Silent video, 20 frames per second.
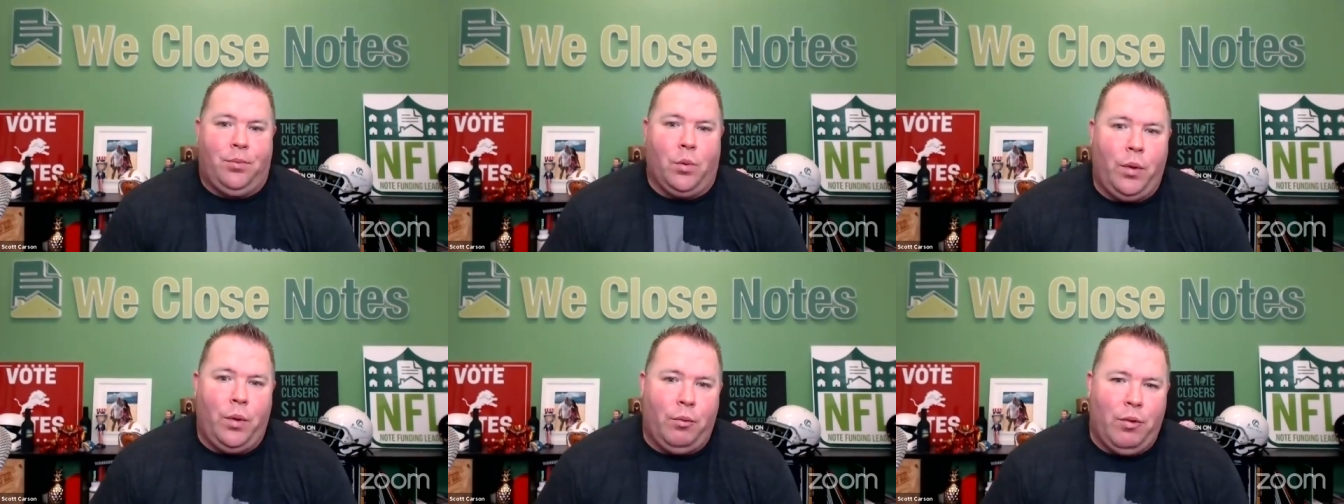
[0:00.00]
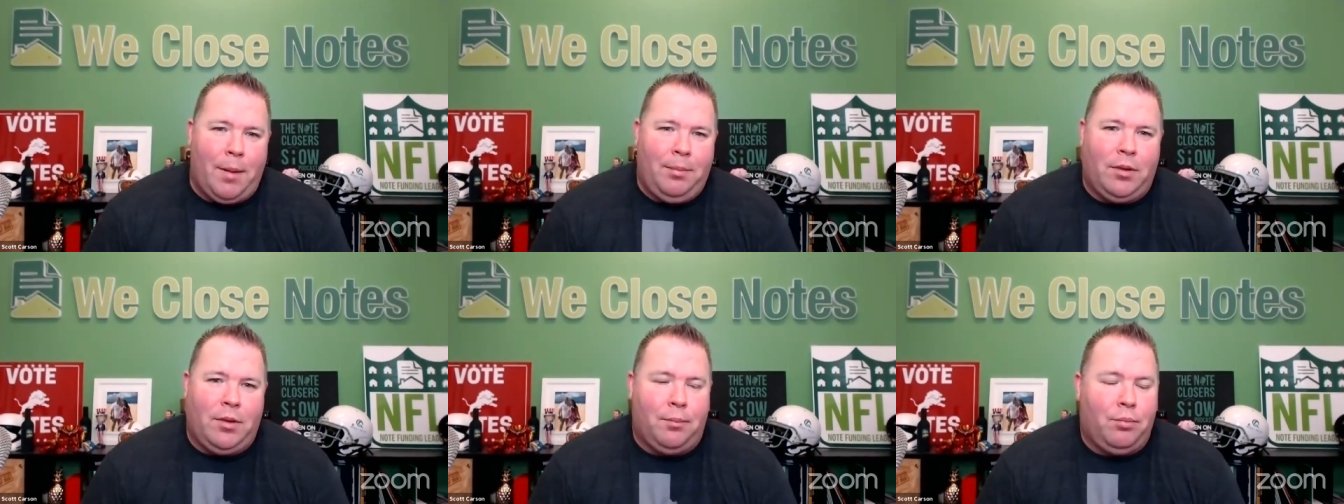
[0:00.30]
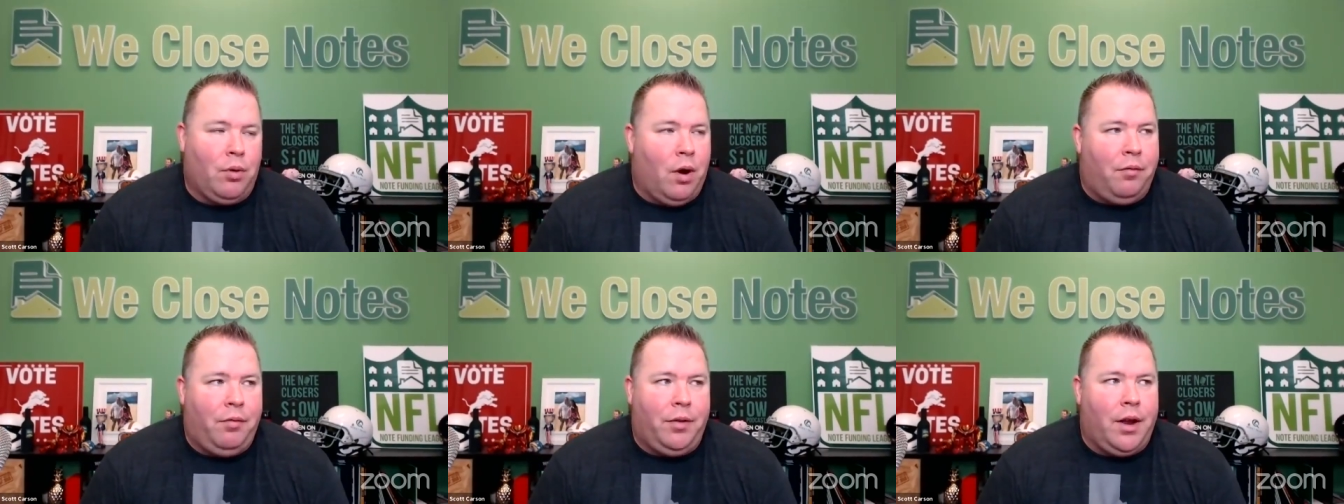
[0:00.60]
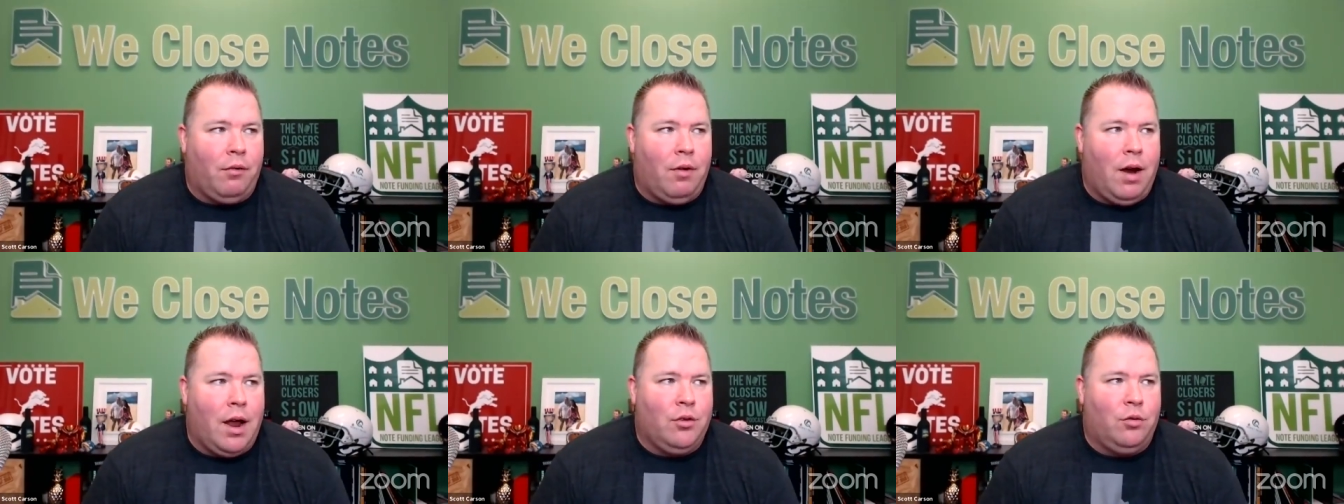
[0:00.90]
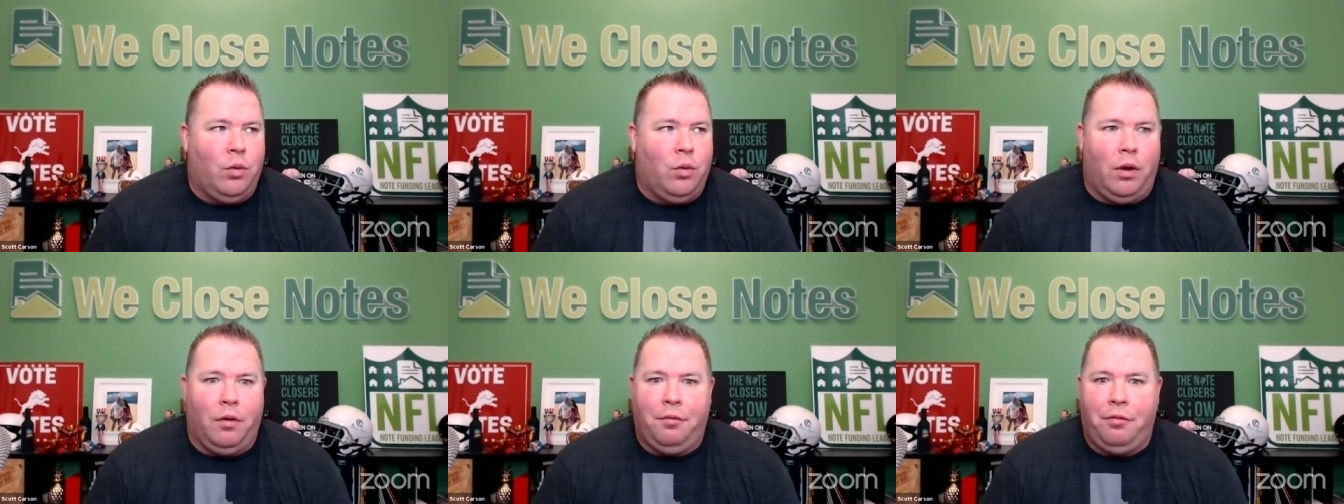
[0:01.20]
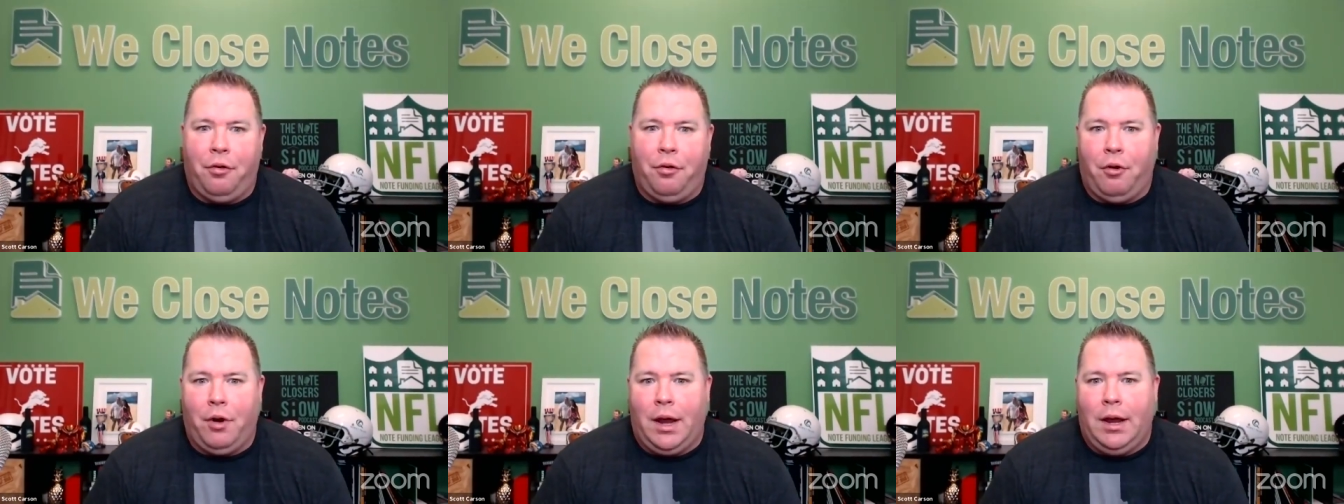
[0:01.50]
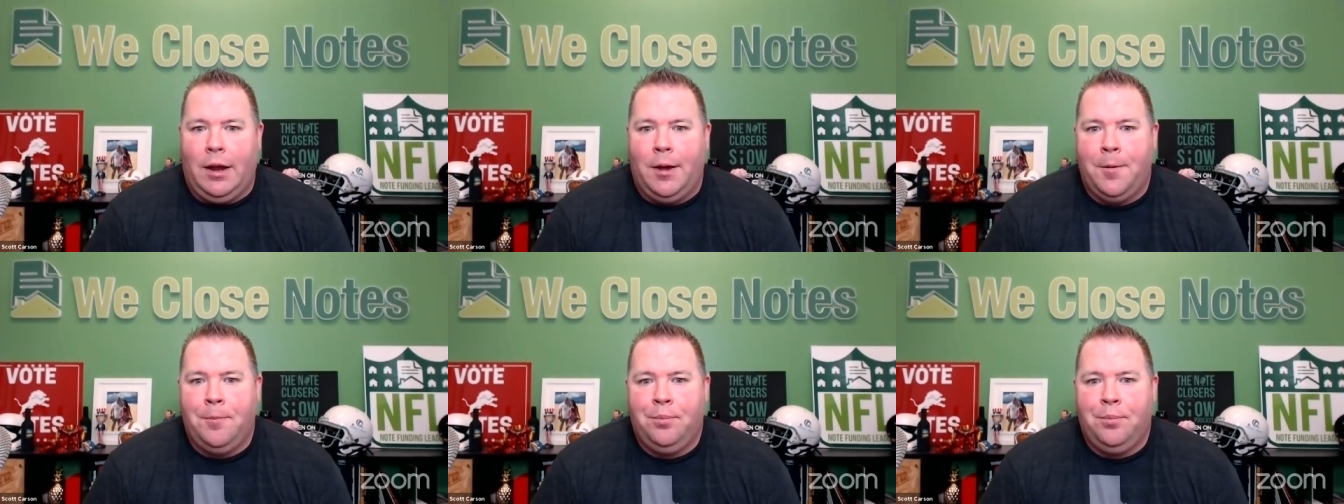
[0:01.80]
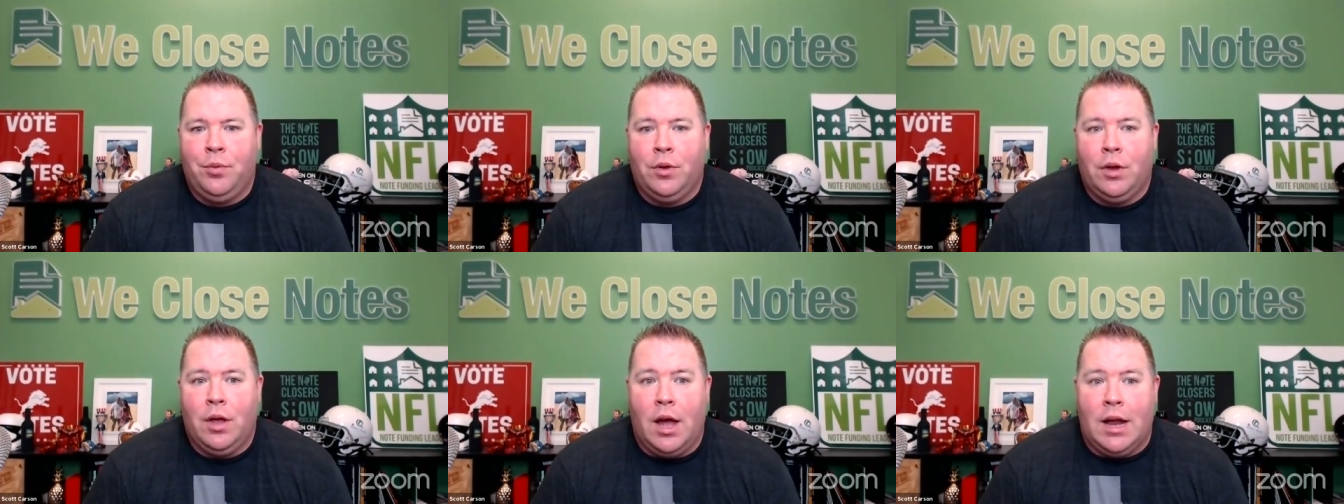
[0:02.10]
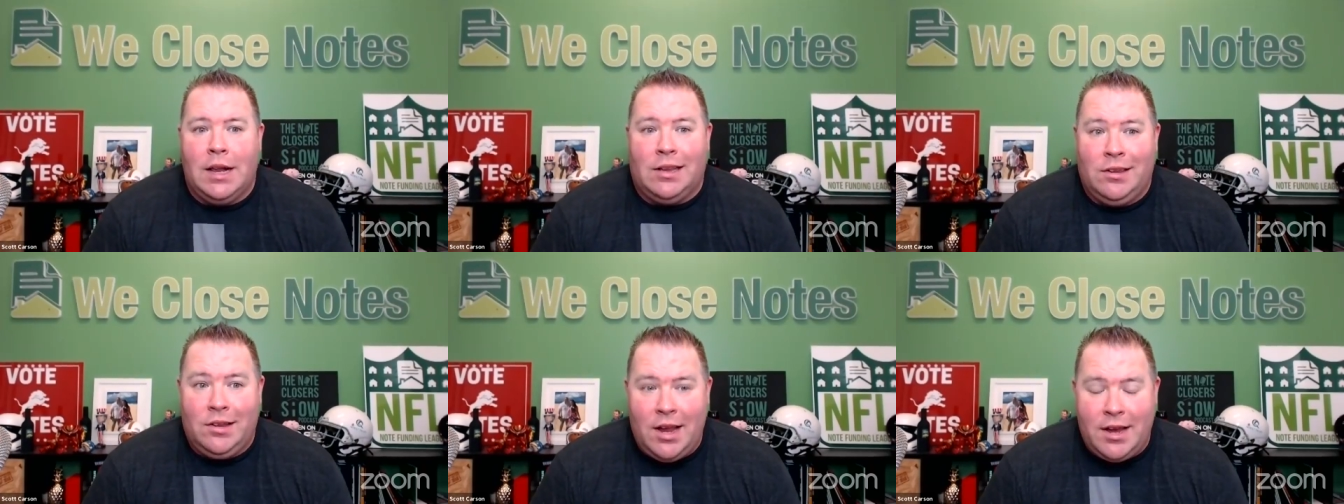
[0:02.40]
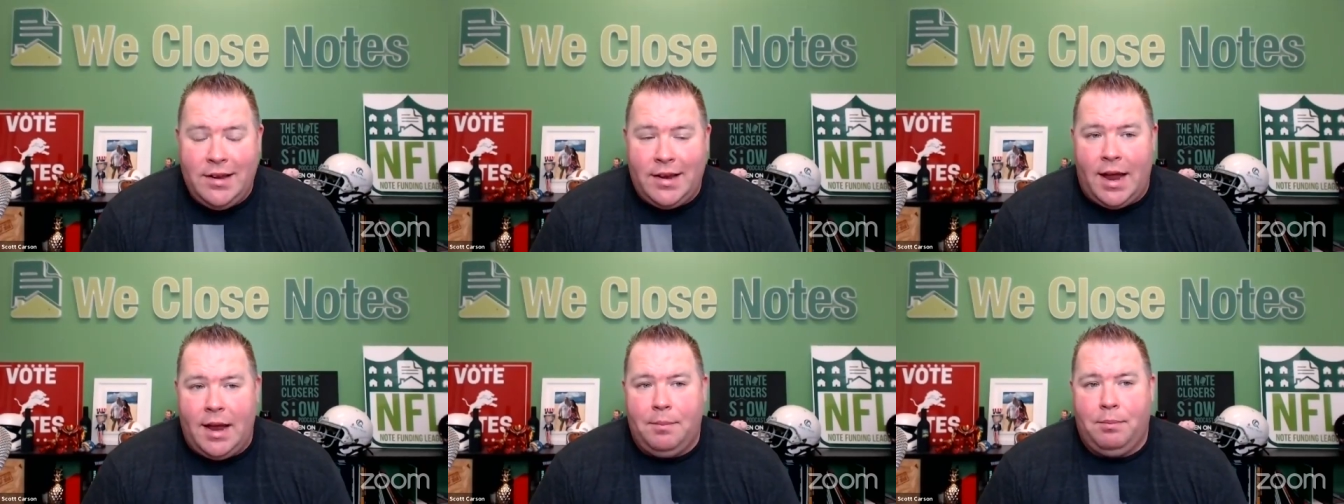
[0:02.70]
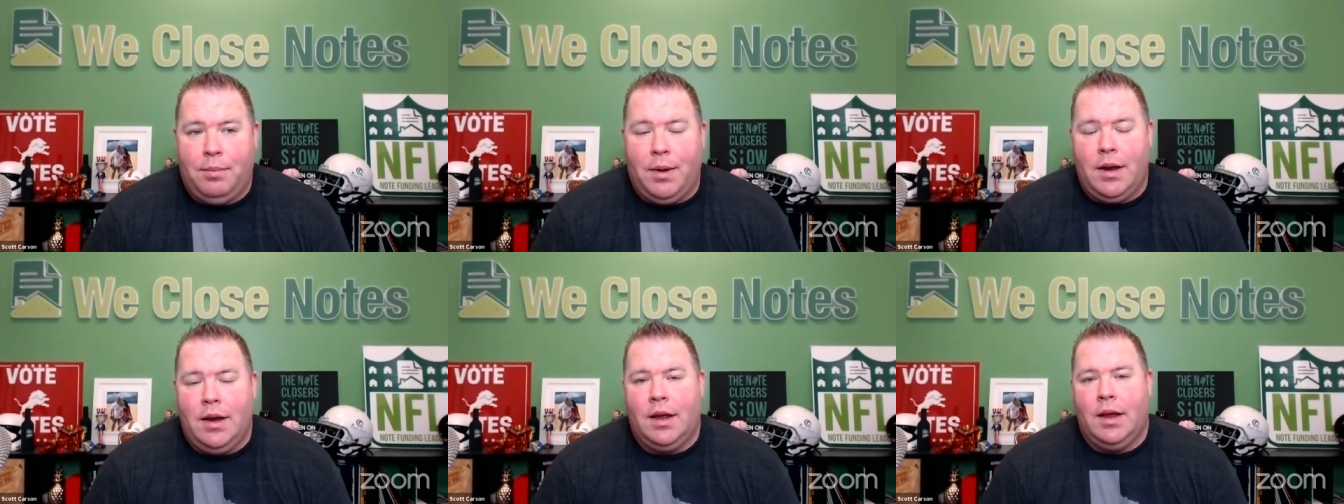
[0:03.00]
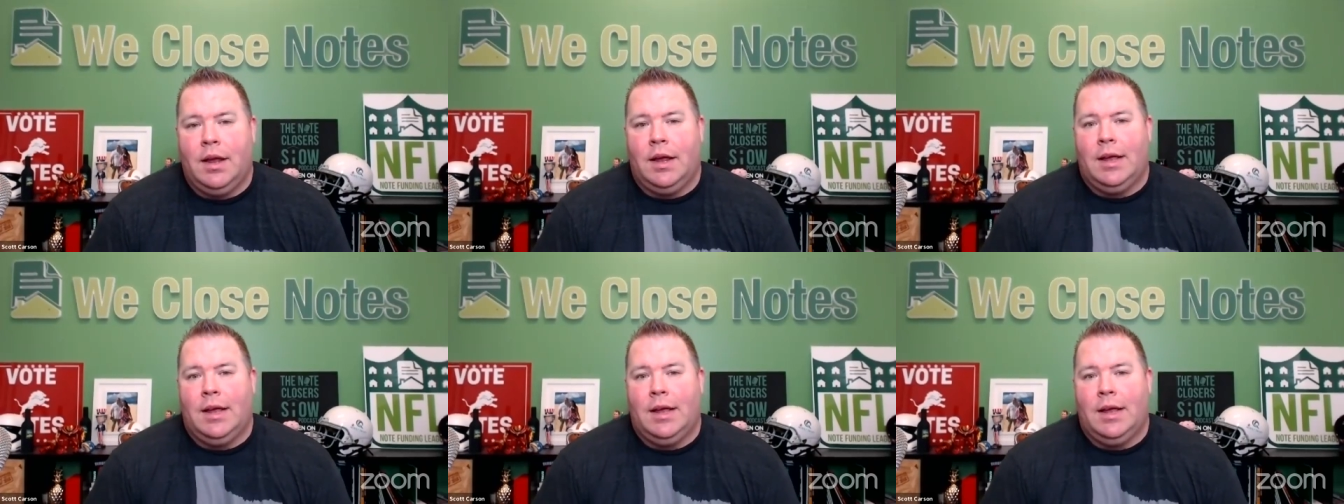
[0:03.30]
We wrapped up roughly around twelve thirty on Sunday, but